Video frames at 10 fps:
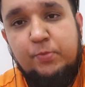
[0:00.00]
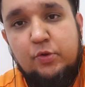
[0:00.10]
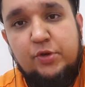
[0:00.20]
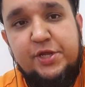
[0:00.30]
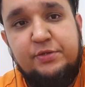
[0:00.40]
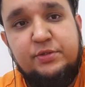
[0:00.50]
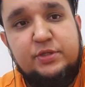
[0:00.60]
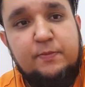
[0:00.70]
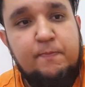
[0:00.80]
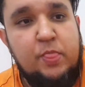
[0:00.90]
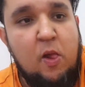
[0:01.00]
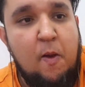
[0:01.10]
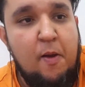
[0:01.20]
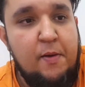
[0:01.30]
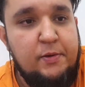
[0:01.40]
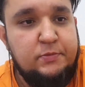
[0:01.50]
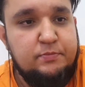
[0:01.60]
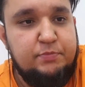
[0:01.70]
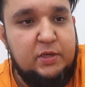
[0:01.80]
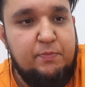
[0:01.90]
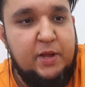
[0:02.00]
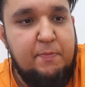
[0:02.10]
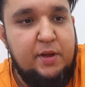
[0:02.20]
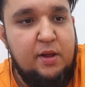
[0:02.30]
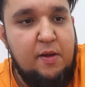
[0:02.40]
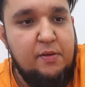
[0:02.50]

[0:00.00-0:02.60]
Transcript: onions, bit of pepper,